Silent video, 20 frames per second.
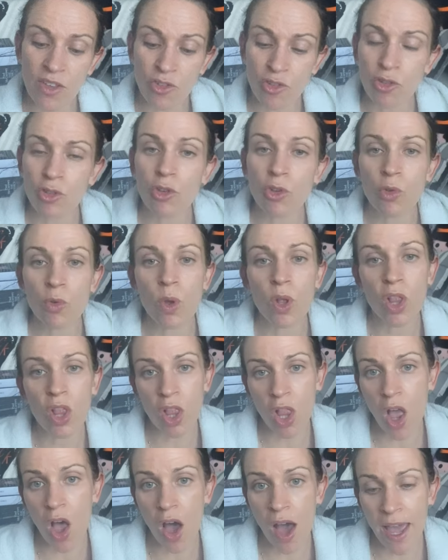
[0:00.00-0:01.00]
do
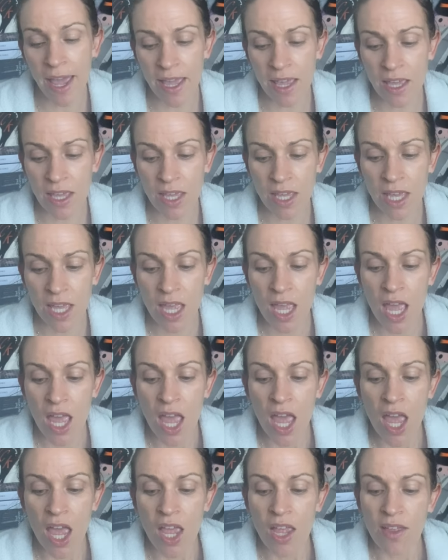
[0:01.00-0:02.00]
like
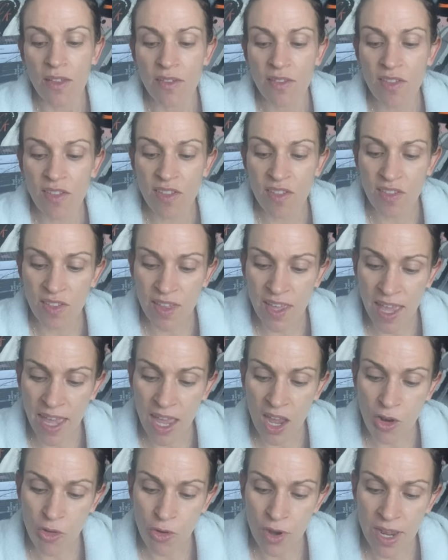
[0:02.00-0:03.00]

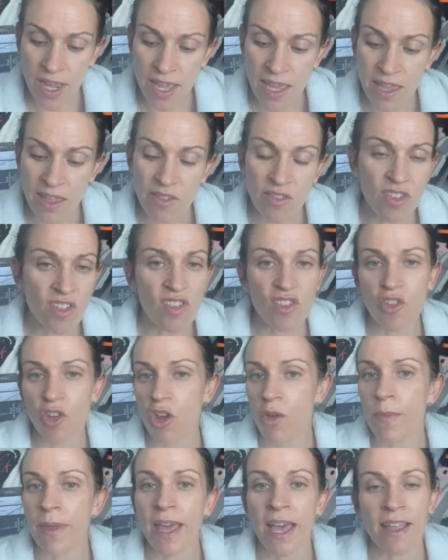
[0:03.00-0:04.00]
scary,
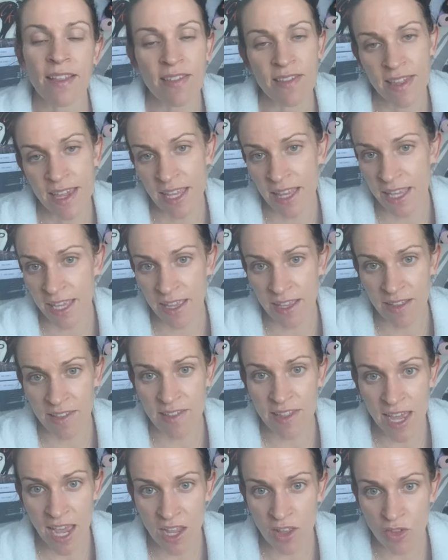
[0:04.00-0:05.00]
disturbing, unsettling and
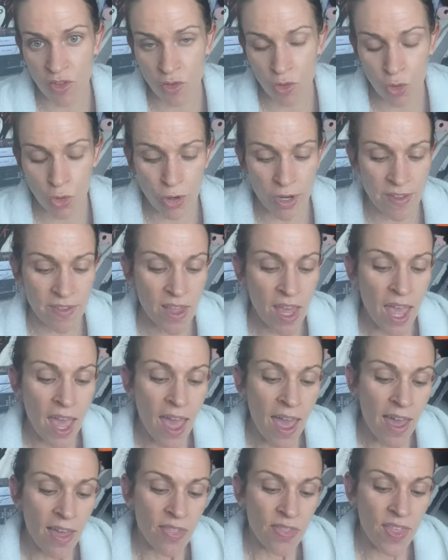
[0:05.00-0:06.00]
sad stories.
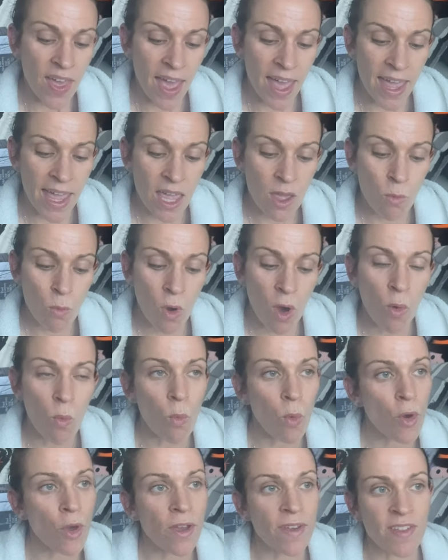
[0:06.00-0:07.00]
They want
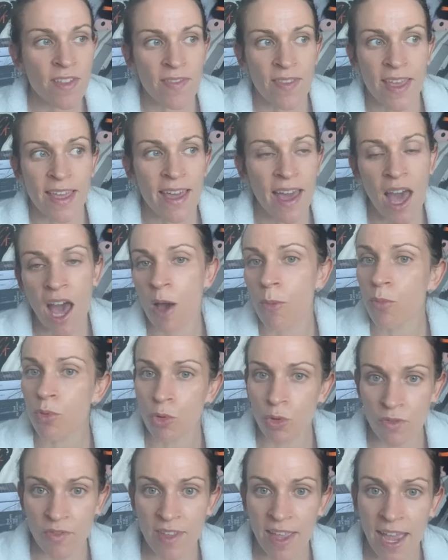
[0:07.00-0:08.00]
works that they can't
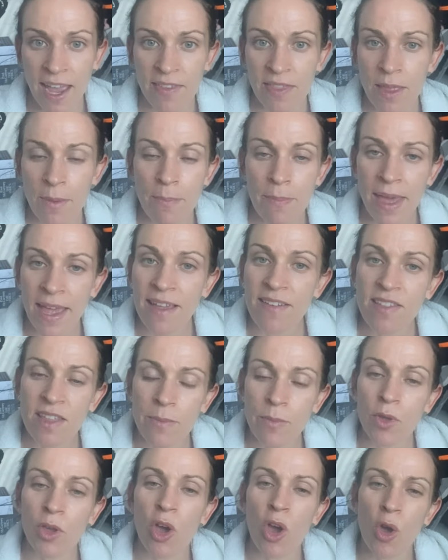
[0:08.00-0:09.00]
put down that makes
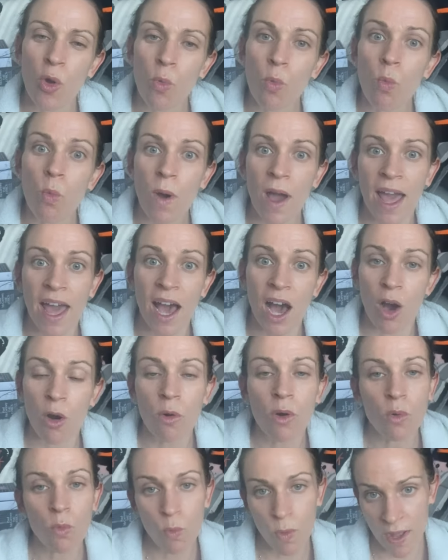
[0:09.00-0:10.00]
them go
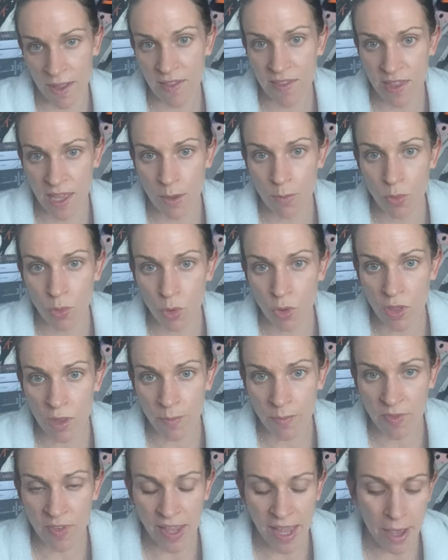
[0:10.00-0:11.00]
wow once they put
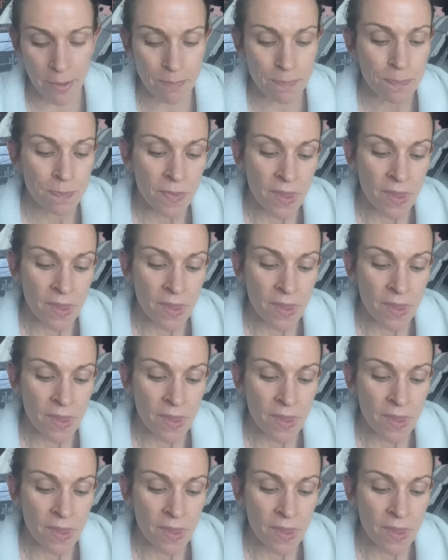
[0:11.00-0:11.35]
them down.